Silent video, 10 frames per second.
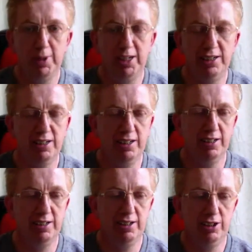I mean,
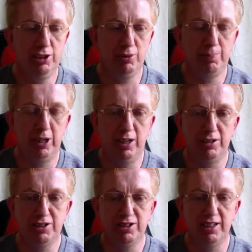you know,
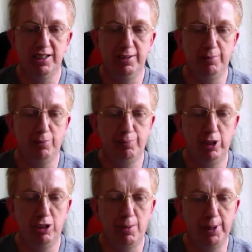PAWS is a
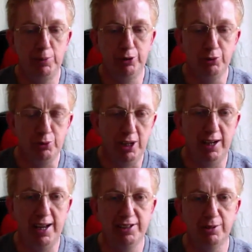lot of people don't
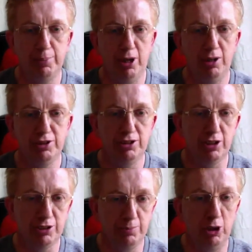realize that PAWS is a
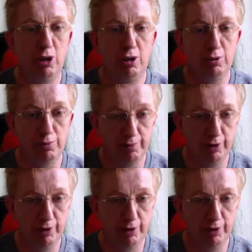small,